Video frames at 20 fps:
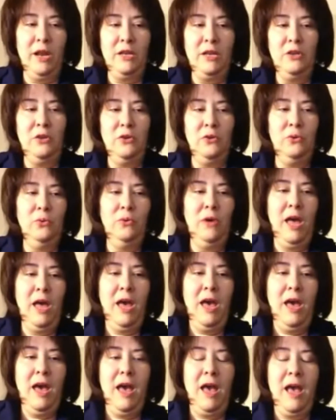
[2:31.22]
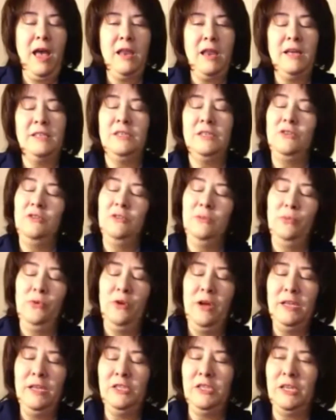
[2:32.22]
I knew. And as I do the
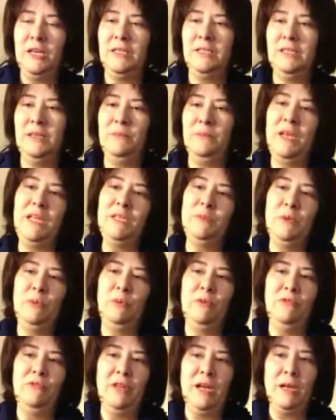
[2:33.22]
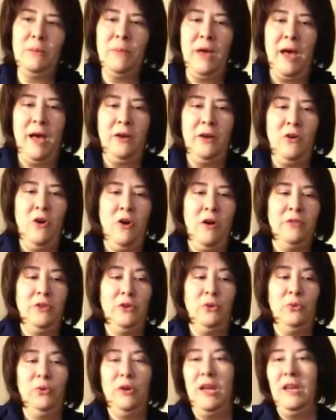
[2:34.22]
projects, it makes me reflect back on the
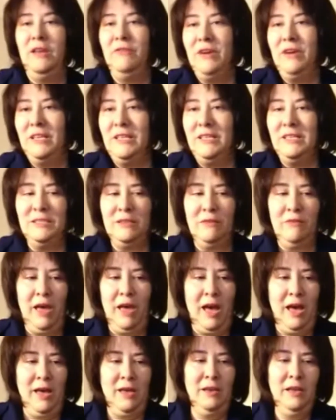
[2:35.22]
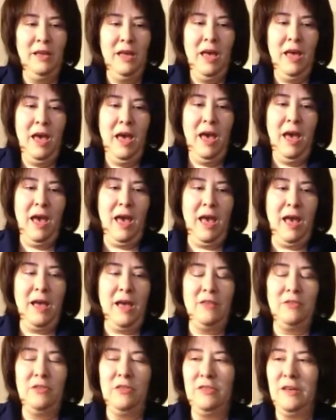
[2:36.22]
creative ideas I've had
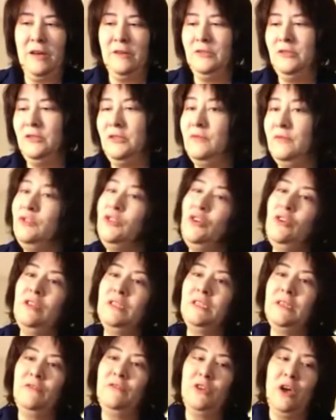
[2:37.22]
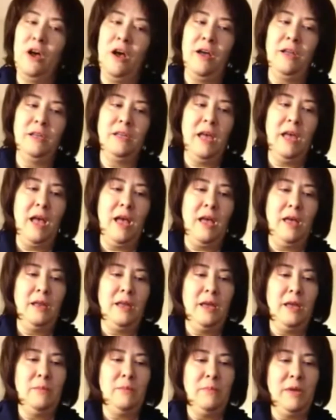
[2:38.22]
and the thousands of students I've taught. And
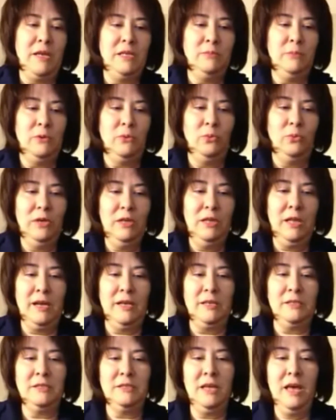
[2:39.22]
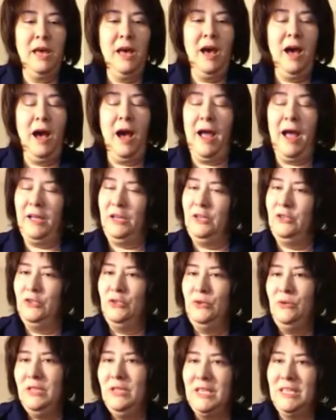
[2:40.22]
it makes me realize I can
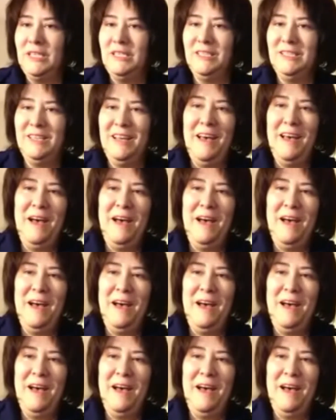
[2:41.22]
do this.